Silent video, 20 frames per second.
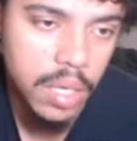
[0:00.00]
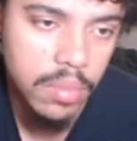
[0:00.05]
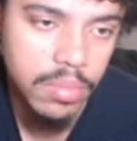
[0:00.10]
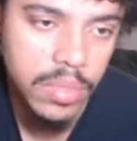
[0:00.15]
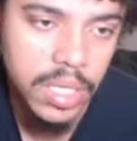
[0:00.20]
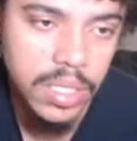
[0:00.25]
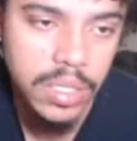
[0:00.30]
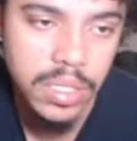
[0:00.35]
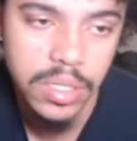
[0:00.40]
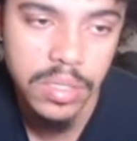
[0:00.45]

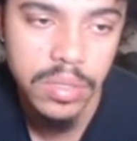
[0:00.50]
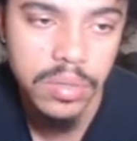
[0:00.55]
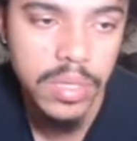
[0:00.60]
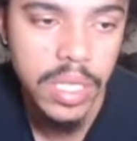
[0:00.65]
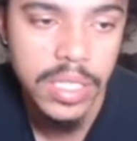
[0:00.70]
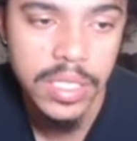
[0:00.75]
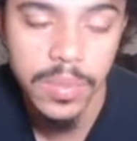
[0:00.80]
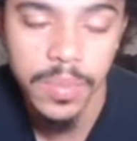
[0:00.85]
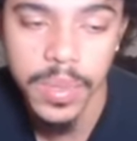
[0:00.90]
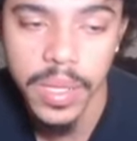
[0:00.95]
They still
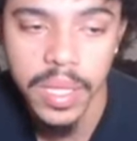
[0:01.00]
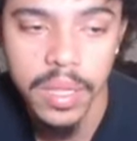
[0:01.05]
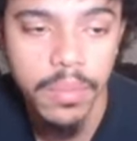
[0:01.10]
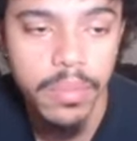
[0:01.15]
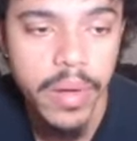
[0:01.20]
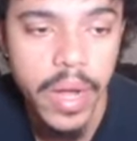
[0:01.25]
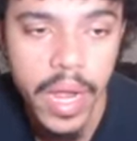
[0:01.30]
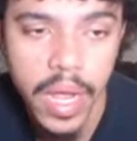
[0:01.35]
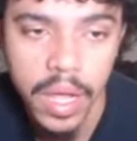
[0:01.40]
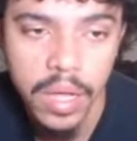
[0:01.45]
get to play the
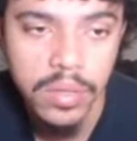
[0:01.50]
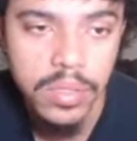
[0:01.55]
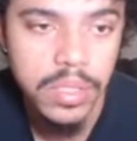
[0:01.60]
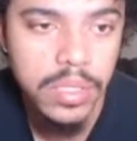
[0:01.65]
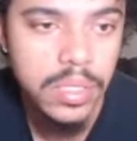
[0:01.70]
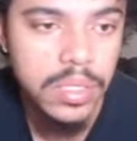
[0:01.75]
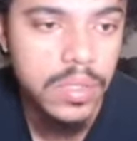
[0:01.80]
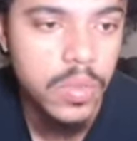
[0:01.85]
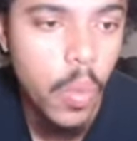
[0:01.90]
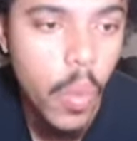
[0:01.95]

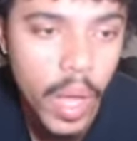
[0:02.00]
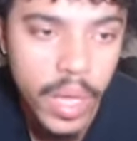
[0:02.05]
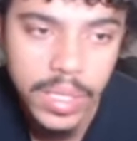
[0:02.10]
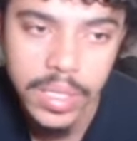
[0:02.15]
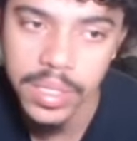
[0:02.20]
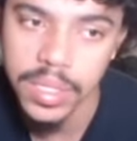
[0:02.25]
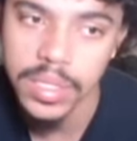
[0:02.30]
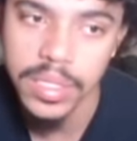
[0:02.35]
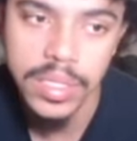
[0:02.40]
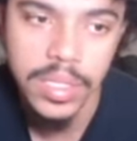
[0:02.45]
Browns twice
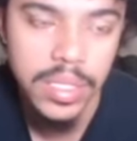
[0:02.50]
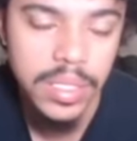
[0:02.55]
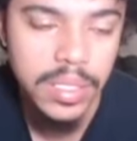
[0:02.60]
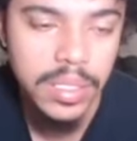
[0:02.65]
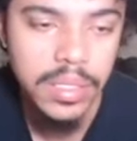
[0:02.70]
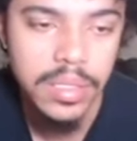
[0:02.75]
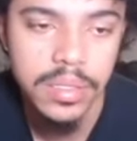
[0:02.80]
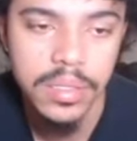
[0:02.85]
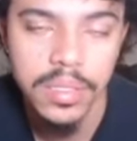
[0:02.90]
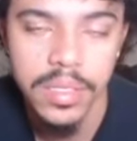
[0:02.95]
this
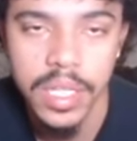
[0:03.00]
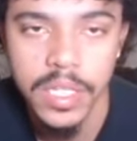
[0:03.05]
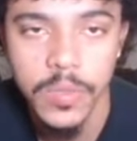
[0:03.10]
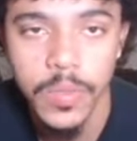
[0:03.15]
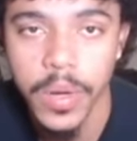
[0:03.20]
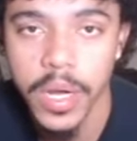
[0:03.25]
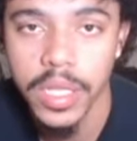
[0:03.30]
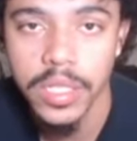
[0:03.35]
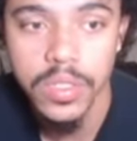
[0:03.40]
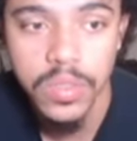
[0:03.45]
season, so that's
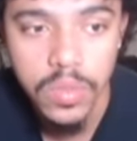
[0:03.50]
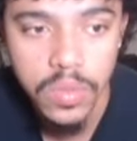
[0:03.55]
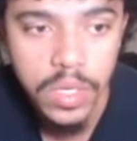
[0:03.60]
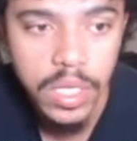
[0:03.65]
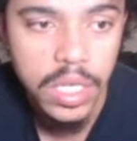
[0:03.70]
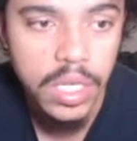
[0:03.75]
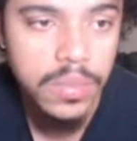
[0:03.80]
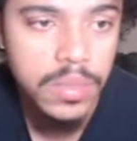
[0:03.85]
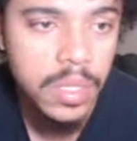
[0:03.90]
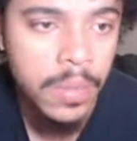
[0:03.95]
probably two
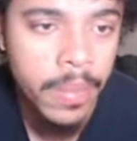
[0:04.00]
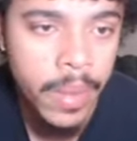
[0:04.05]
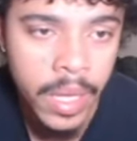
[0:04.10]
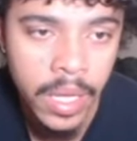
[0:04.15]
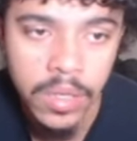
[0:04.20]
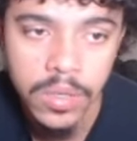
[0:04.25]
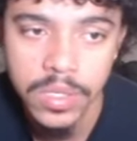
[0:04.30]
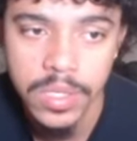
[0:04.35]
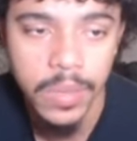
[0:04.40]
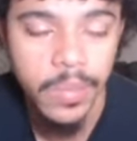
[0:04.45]
dubs. The
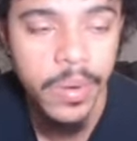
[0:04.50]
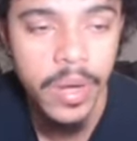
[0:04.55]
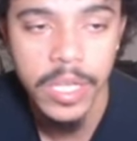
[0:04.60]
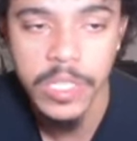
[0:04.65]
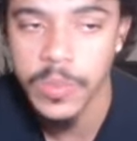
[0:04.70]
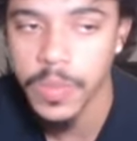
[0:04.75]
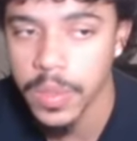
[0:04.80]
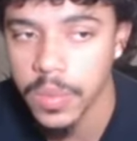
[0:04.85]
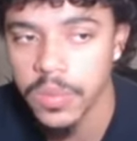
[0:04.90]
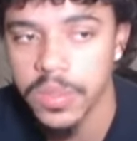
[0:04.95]
Bengals, they'll probably
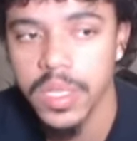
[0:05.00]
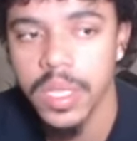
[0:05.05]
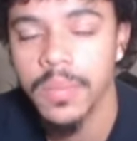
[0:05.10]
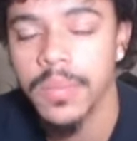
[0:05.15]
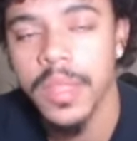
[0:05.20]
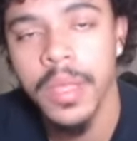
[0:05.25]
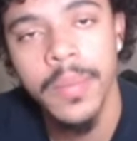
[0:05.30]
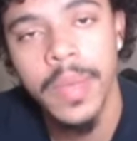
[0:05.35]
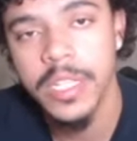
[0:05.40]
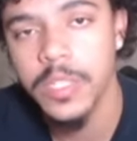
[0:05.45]
split with them,
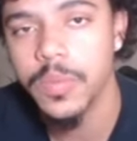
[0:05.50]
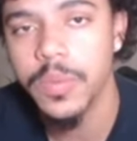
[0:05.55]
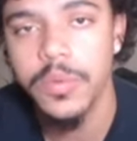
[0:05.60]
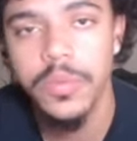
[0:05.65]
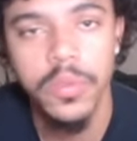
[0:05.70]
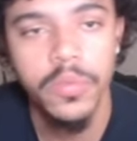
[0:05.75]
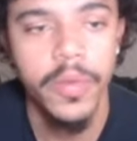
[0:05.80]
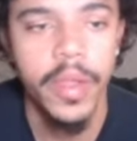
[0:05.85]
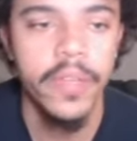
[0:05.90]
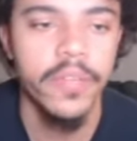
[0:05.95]
and they might split with
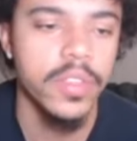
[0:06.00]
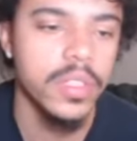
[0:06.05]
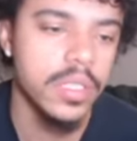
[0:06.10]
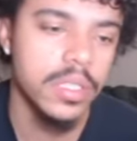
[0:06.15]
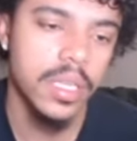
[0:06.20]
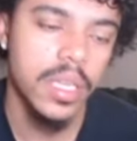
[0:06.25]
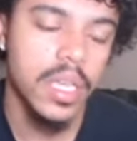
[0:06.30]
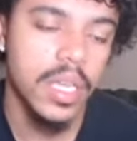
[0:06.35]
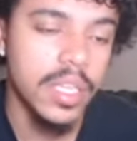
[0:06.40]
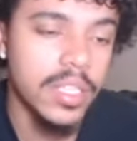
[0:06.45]
the Ravens.
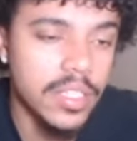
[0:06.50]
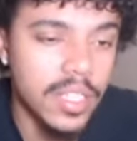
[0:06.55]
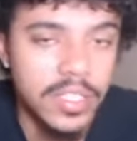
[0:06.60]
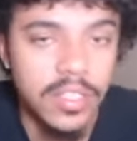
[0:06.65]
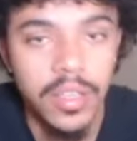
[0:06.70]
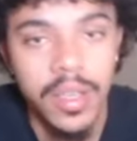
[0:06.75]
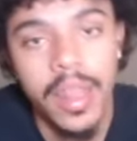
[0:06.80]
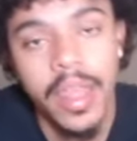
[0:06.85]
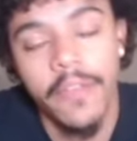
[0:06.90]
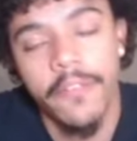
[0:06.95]
So that's
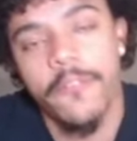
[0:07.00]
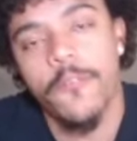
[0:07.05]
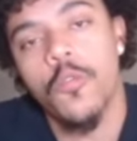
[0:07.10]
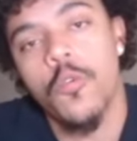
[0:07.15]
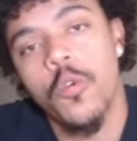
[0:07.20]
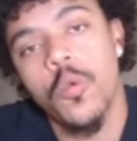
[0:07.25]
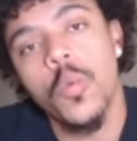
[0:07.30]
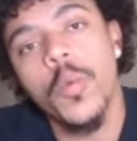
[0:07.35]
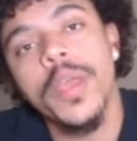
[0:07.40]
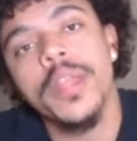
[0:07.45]
looking at
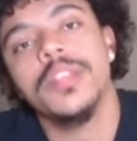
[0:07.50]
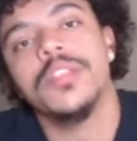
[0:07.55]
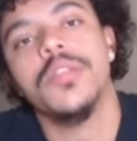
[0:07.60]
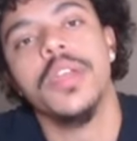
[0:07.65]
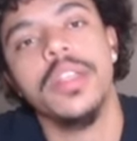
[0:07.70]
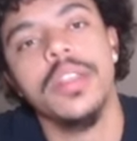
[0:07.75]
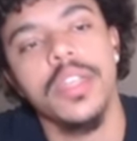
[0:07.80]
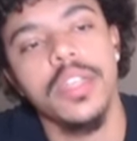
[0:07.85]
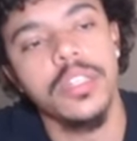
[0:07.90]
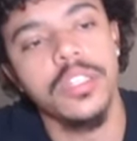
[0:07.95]
four wins
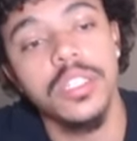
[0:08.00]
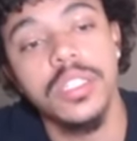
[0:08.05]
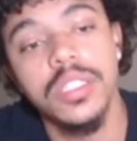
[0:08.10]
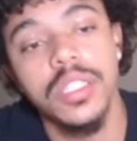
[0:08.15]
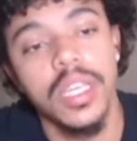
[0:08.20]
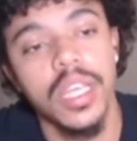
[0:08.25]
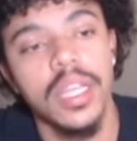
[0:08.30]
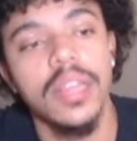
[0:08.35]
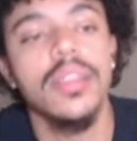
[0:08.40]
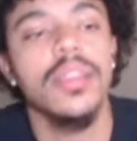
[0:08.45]
right there
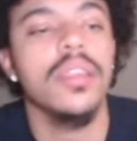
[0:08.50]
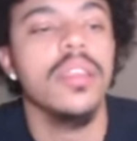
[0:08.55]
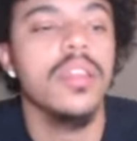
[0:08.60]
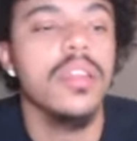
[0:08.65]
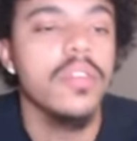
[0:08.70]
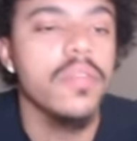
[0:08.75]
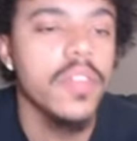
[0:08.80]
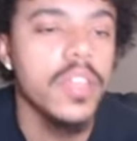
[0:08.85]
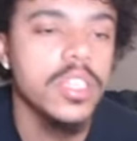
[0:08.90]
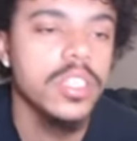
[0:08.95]
just in the
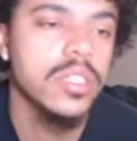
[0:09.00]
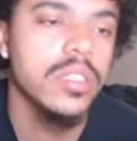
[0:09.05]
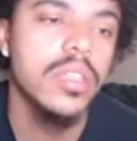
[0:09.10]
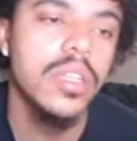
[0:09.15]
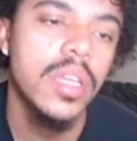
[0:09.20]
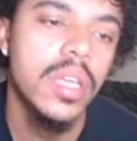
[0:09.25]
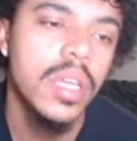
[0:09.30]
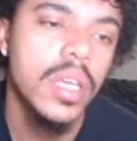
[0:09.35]
division.